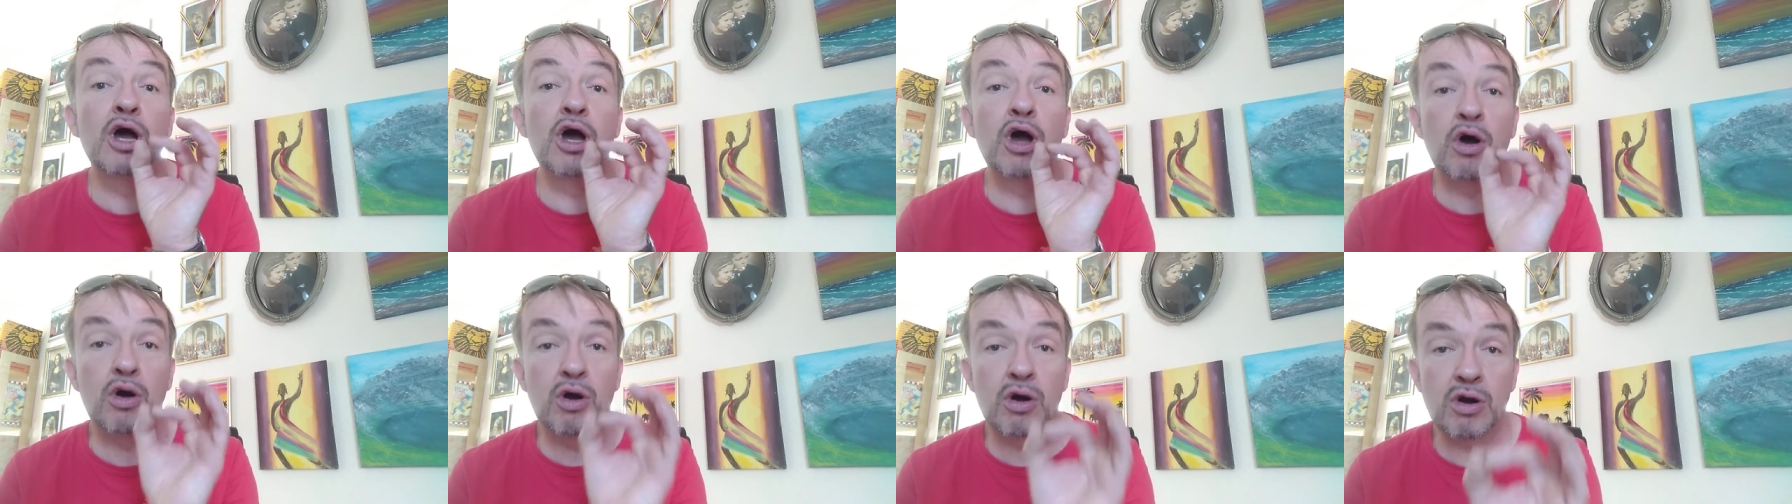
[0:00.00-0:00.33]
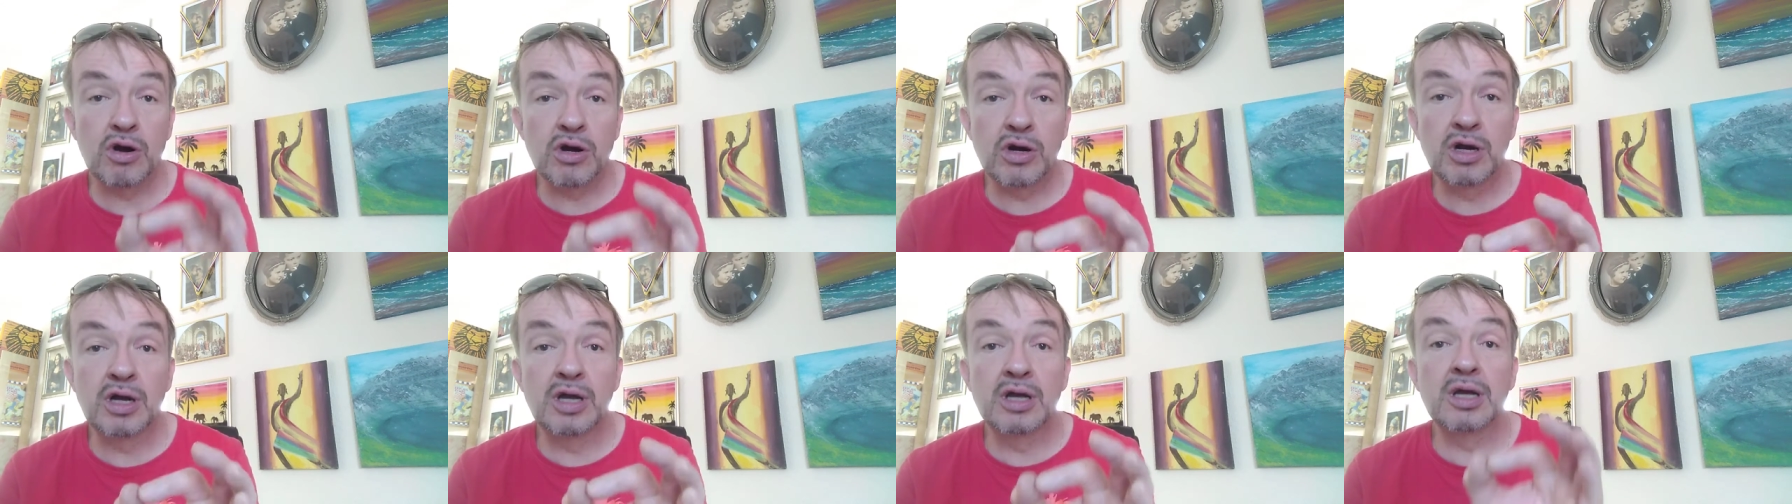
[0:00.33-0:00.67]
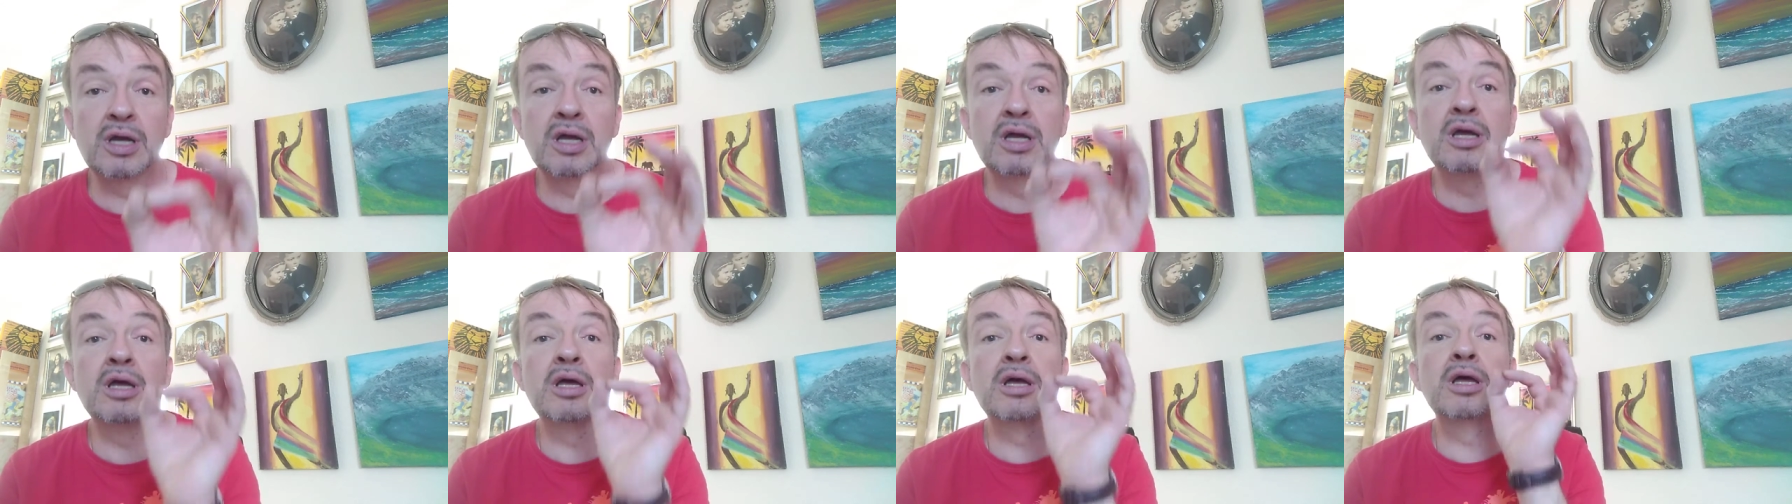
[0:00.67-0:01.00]
are
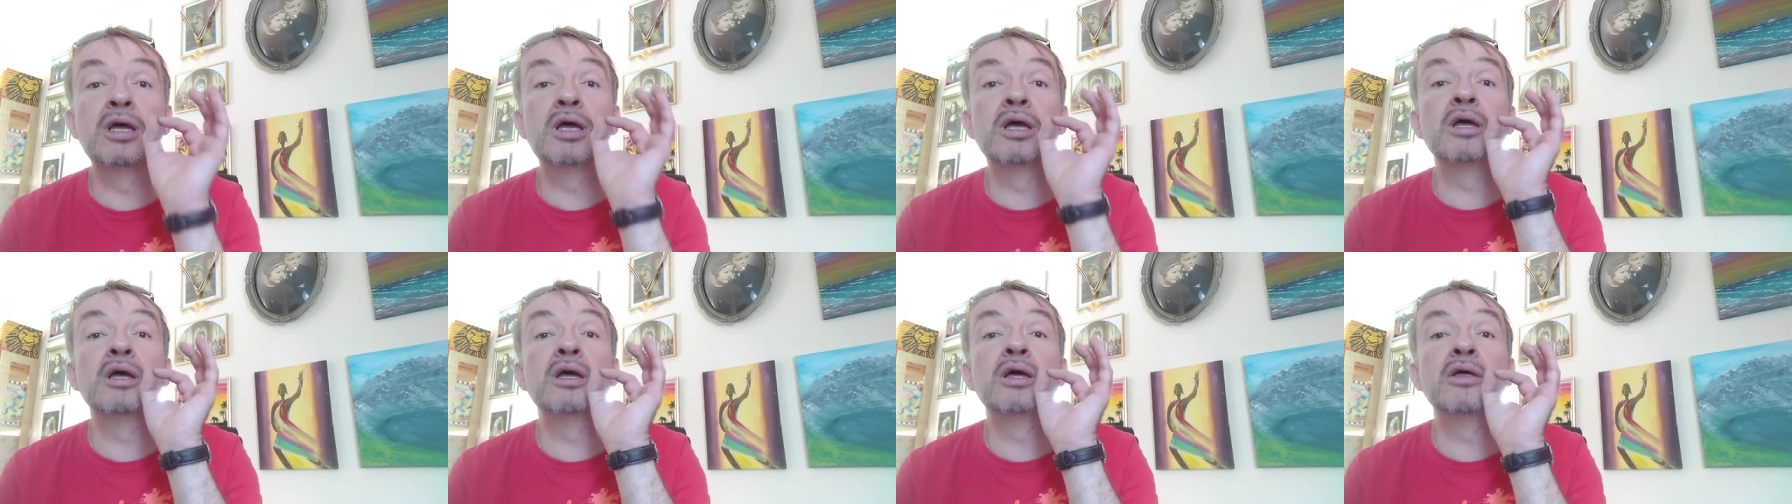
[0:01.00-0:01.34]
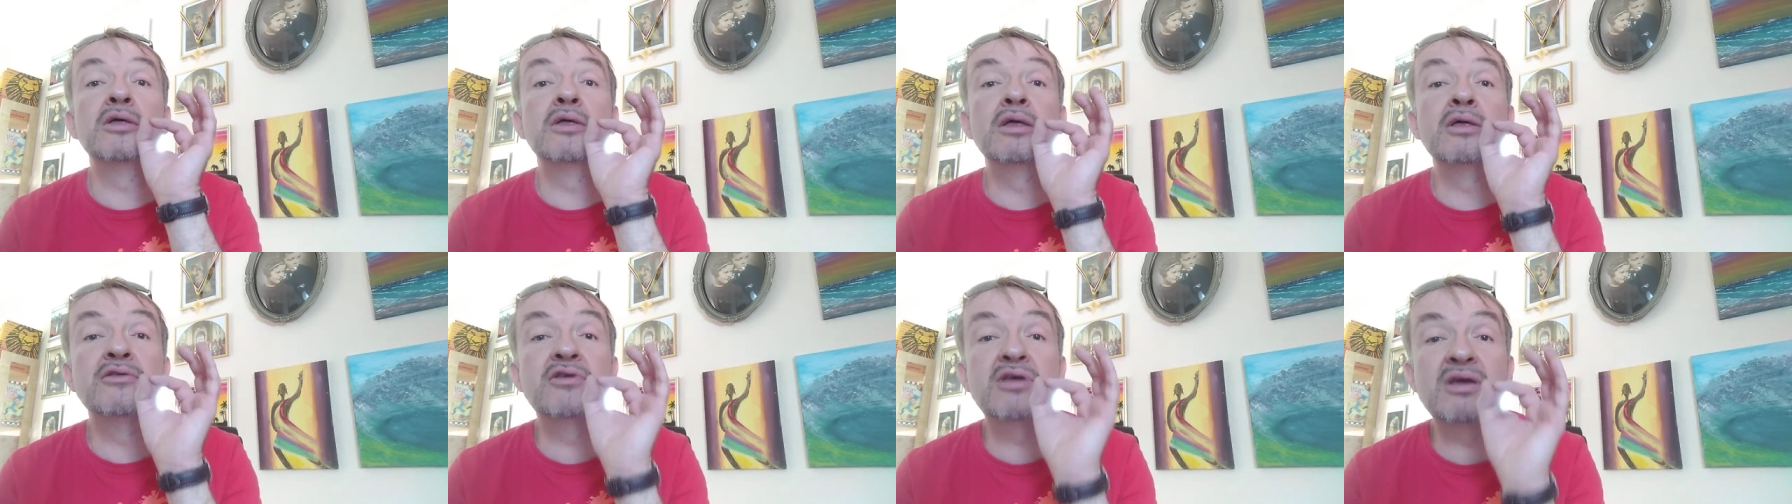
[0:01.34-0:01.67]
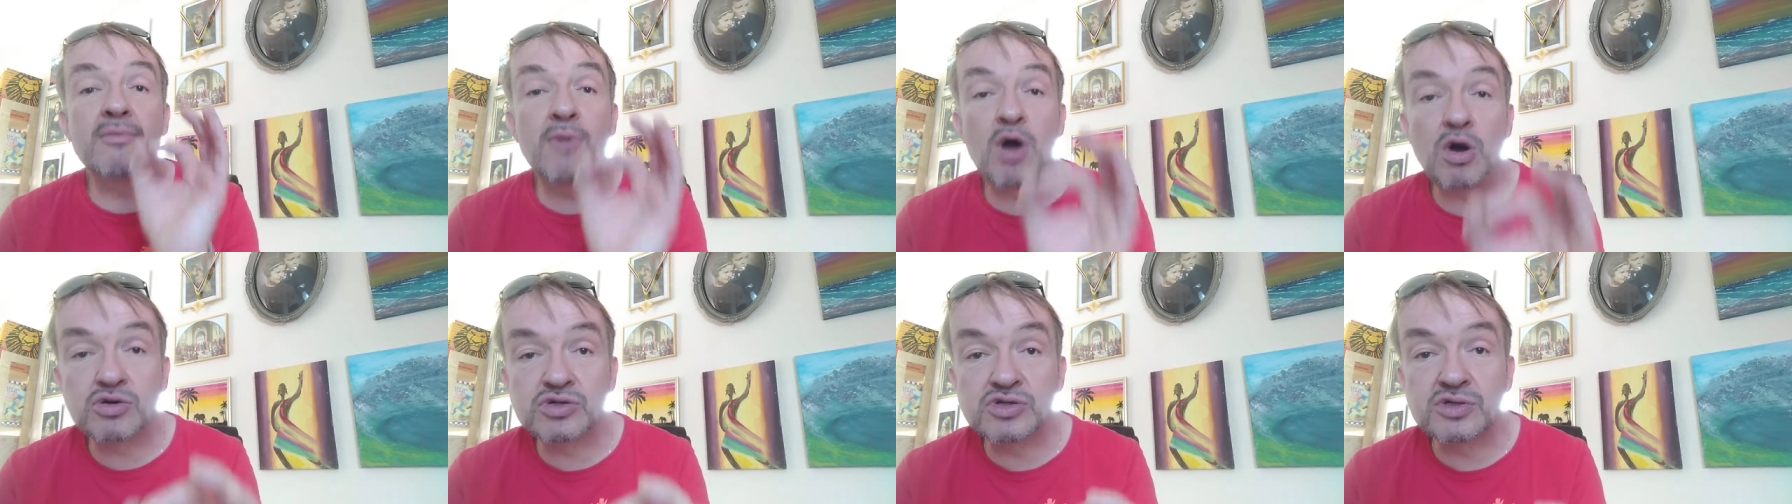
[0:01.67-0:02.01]
the
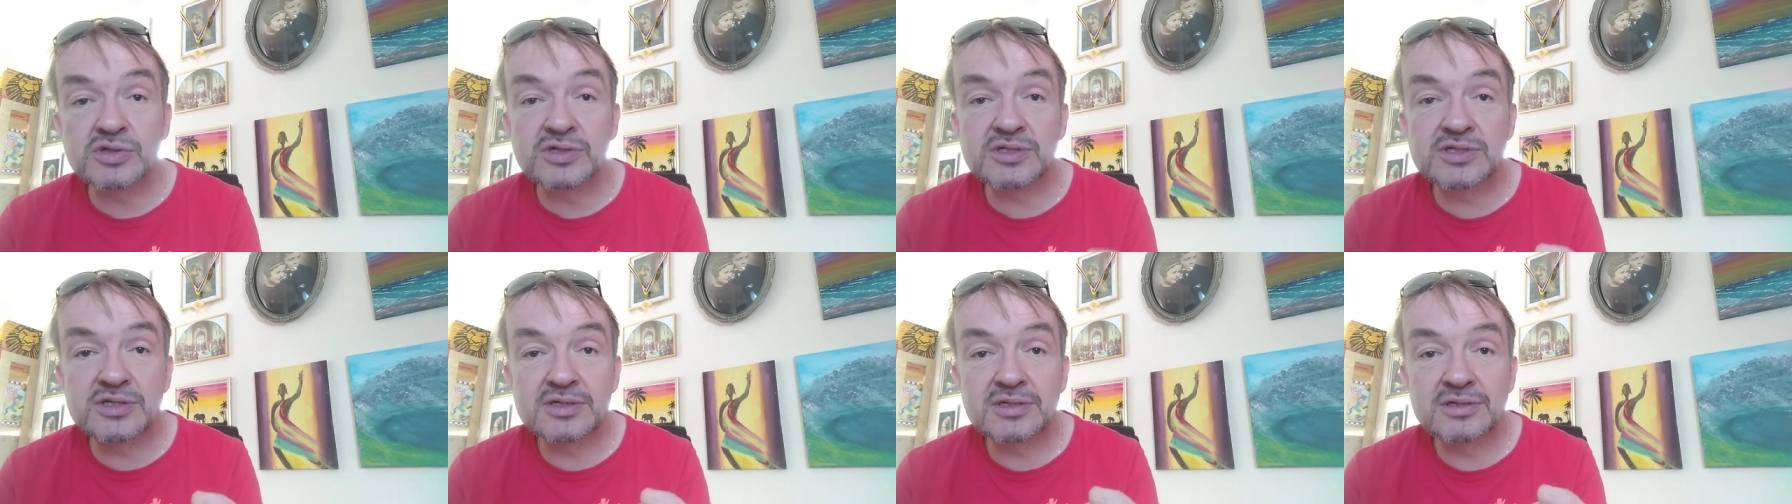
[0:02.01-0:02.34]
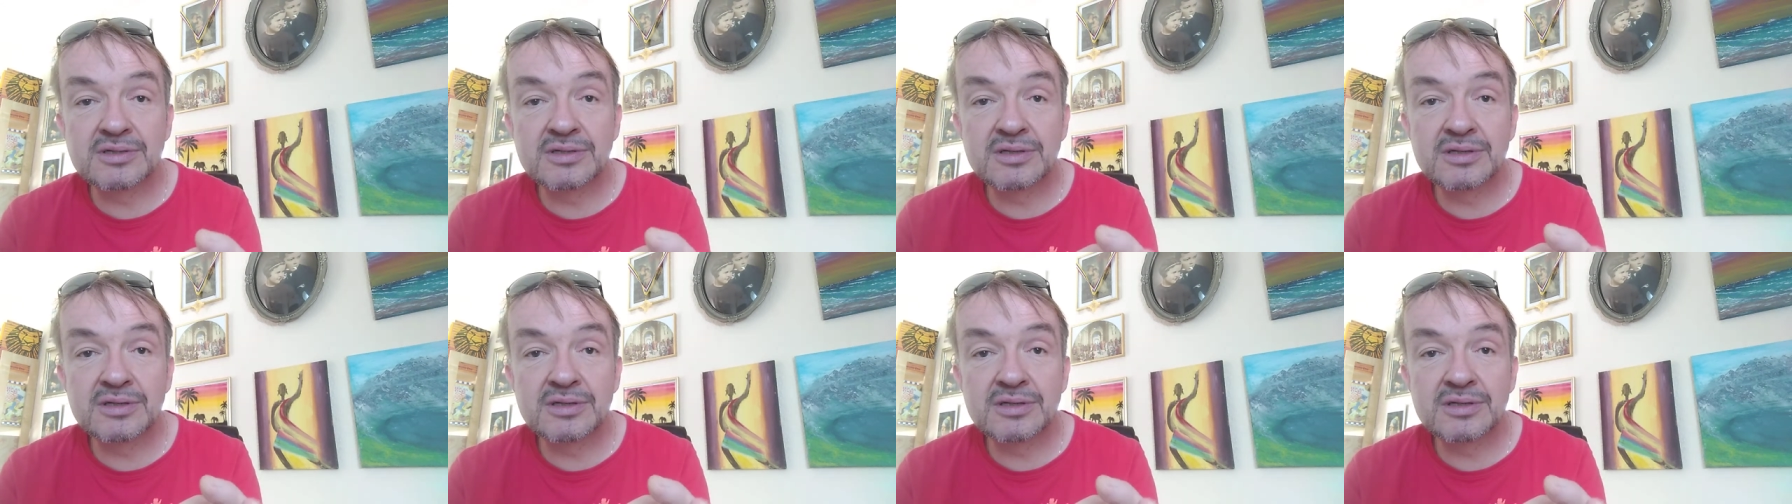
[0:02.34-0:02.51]
emotions.